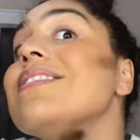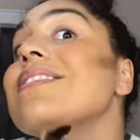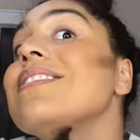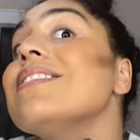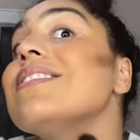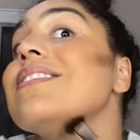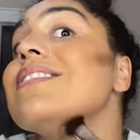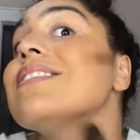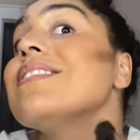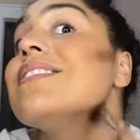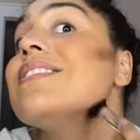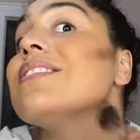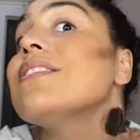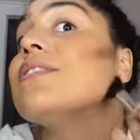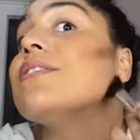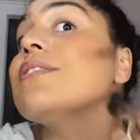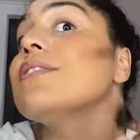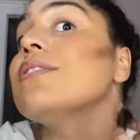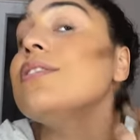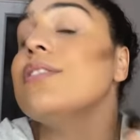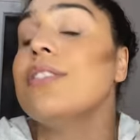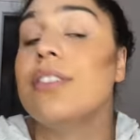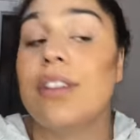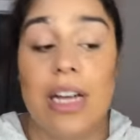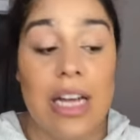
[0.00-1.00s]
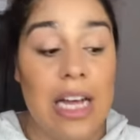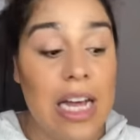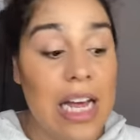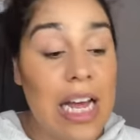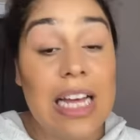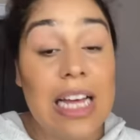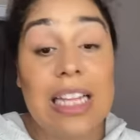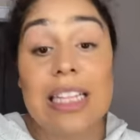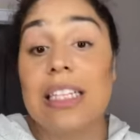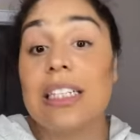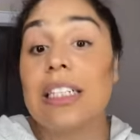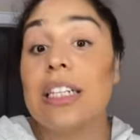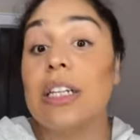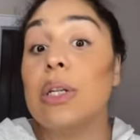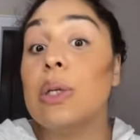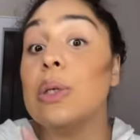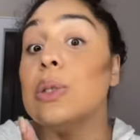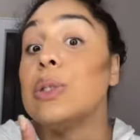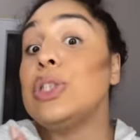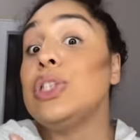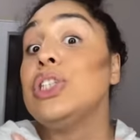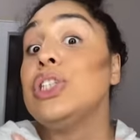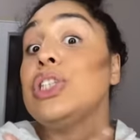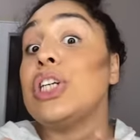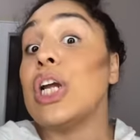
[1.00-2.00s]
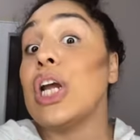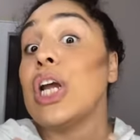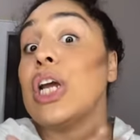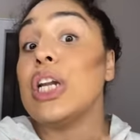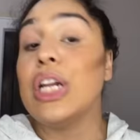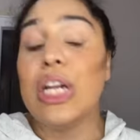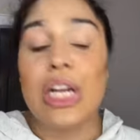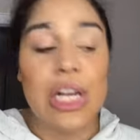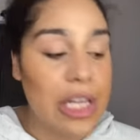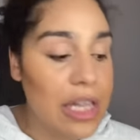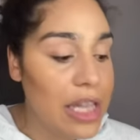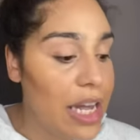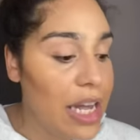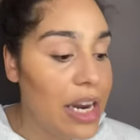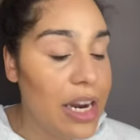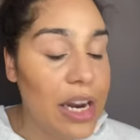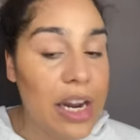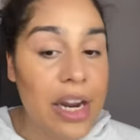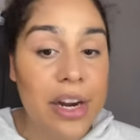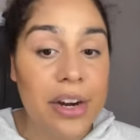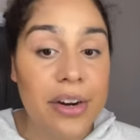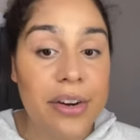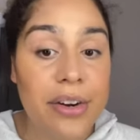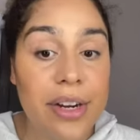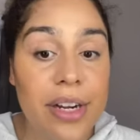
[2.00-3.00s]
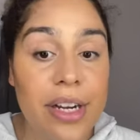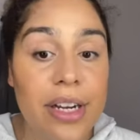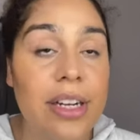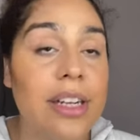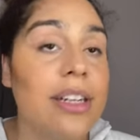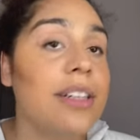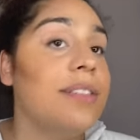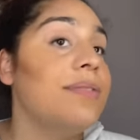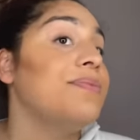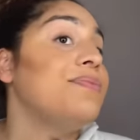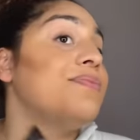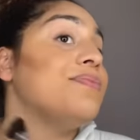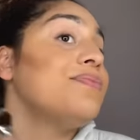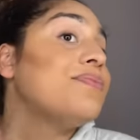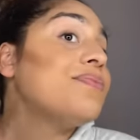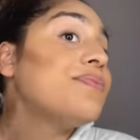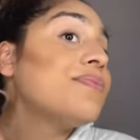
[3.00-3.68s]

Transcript: because there's a little there's a little shading in that area